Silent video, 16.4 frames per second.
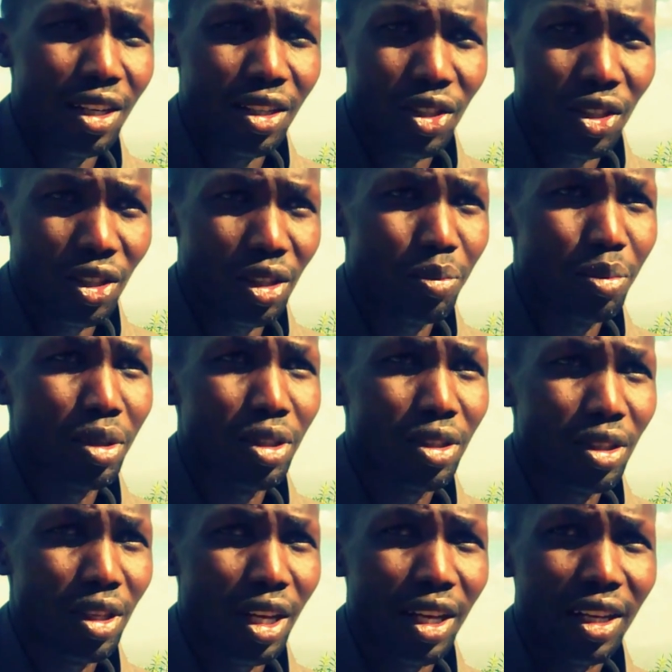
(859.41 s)
Of
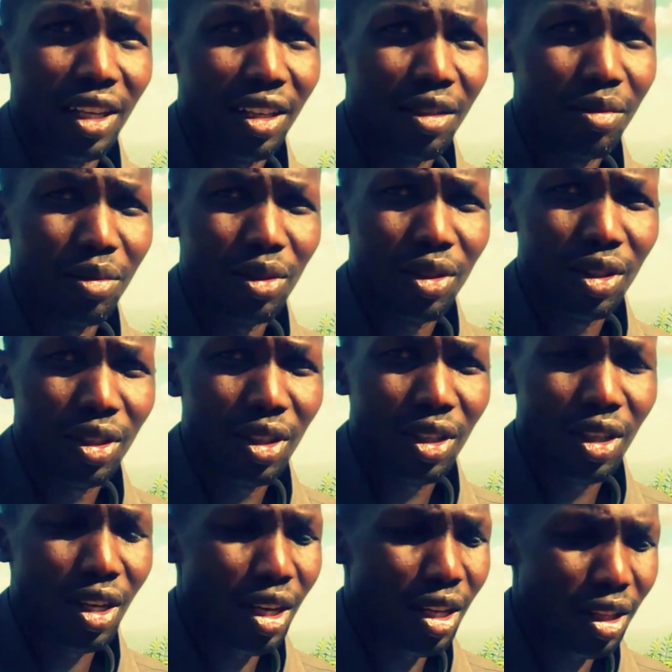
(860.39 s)
repeats like of thousand or
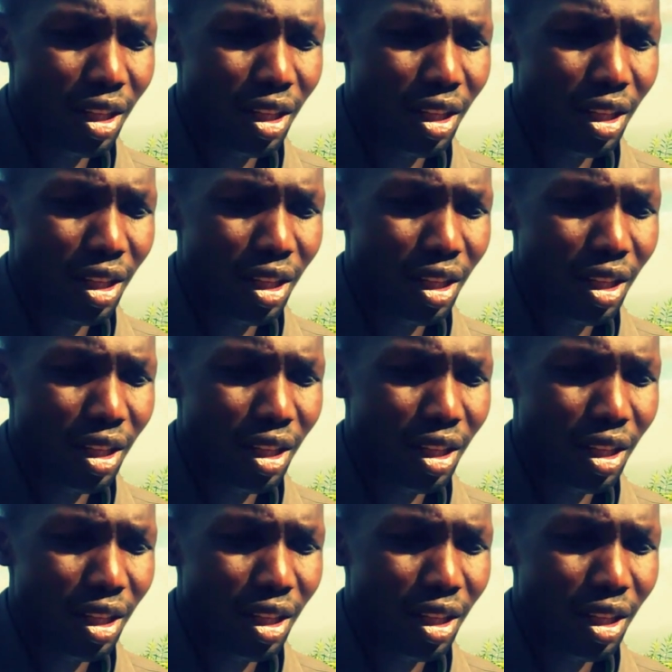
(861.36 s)
something.